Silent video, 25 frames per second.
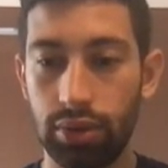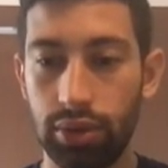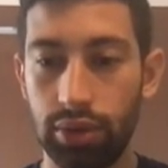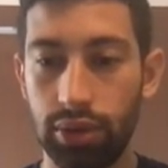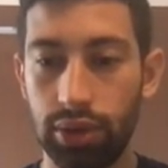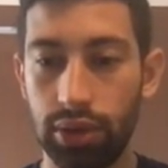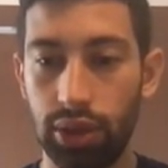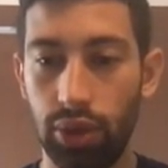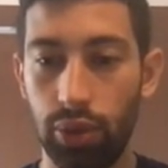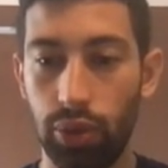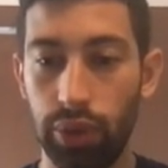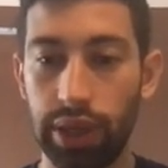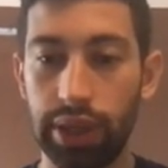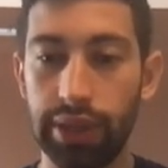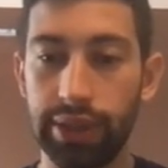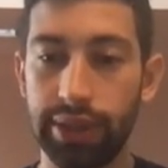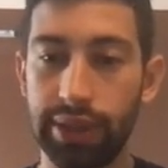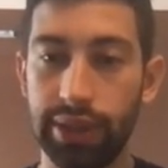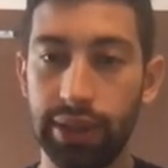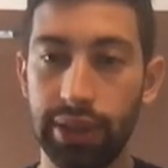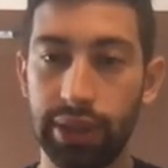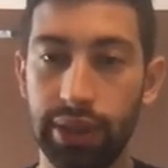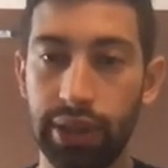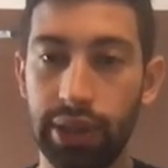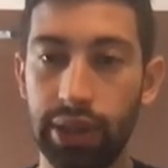So you can
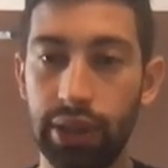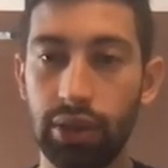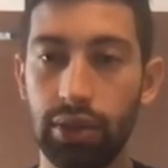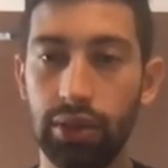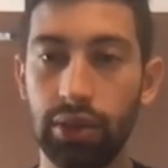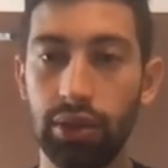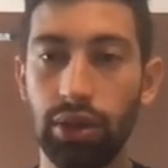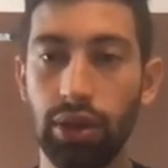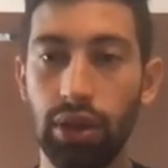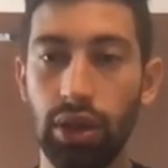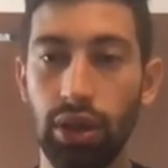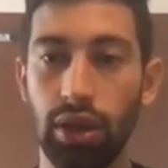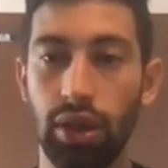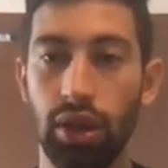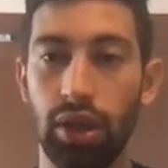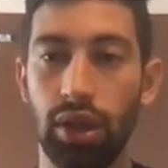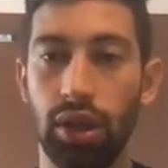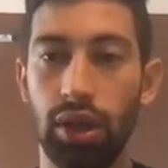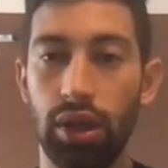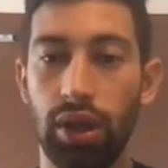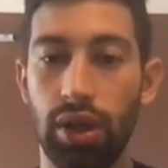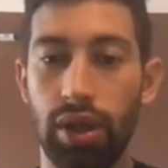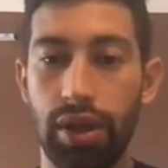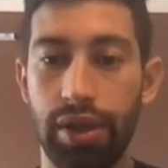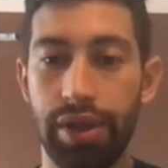see it here.
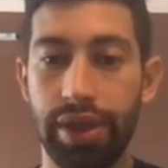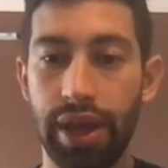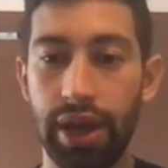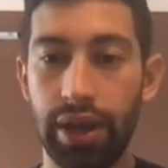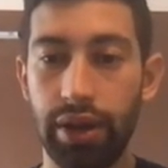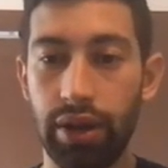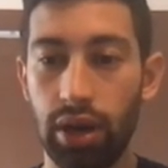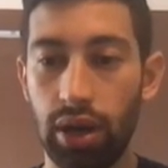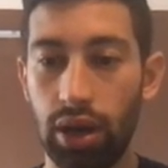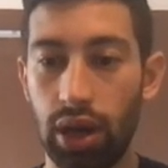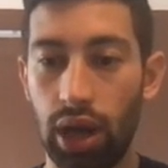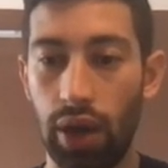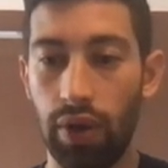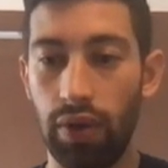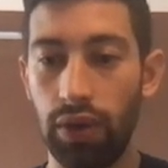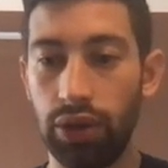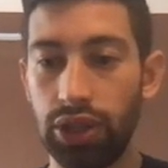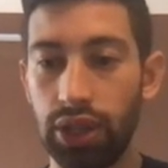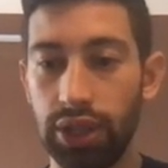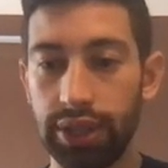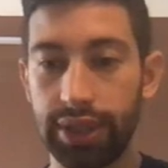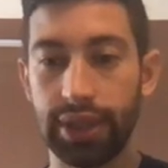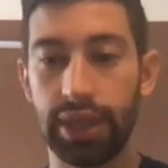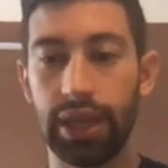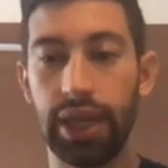Then I will
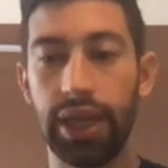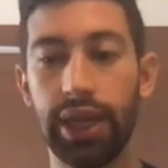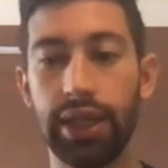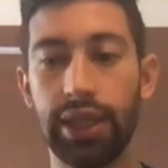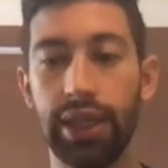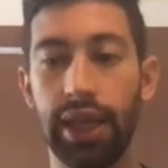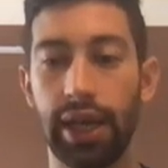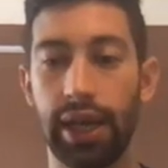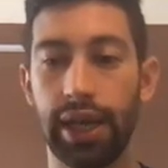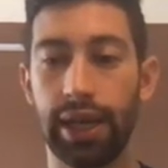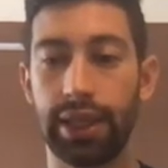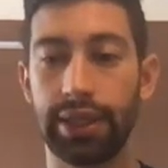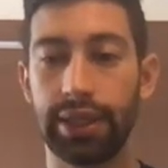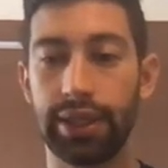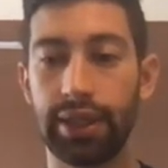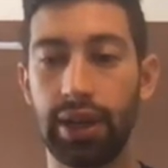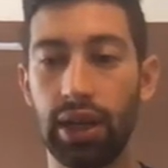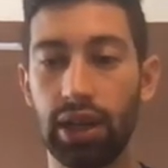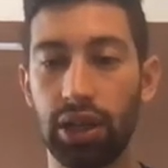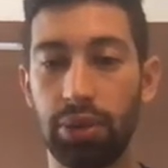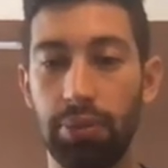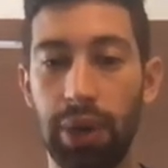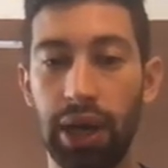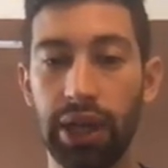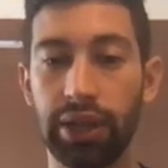just click the
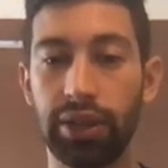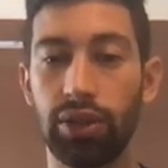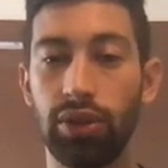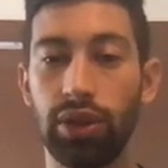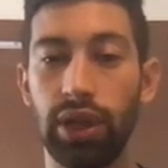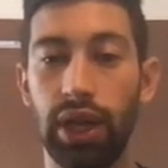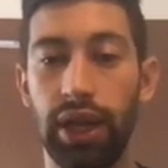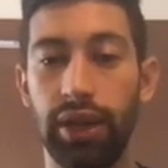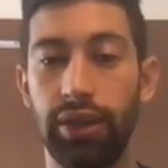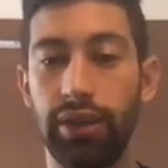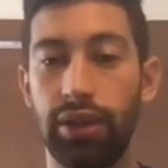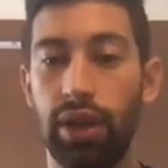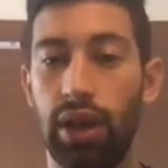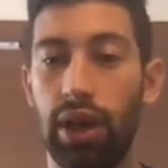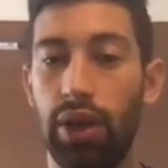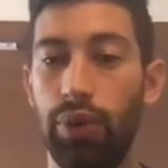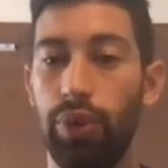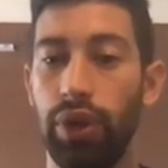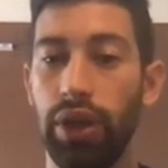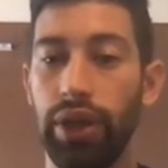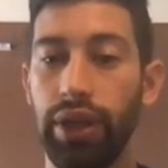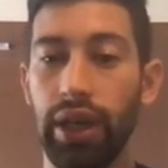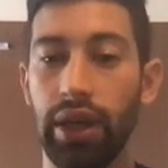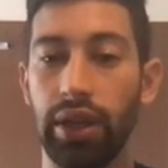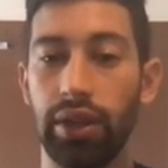extract button and I
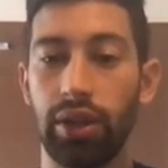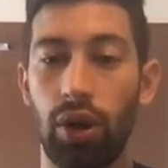will get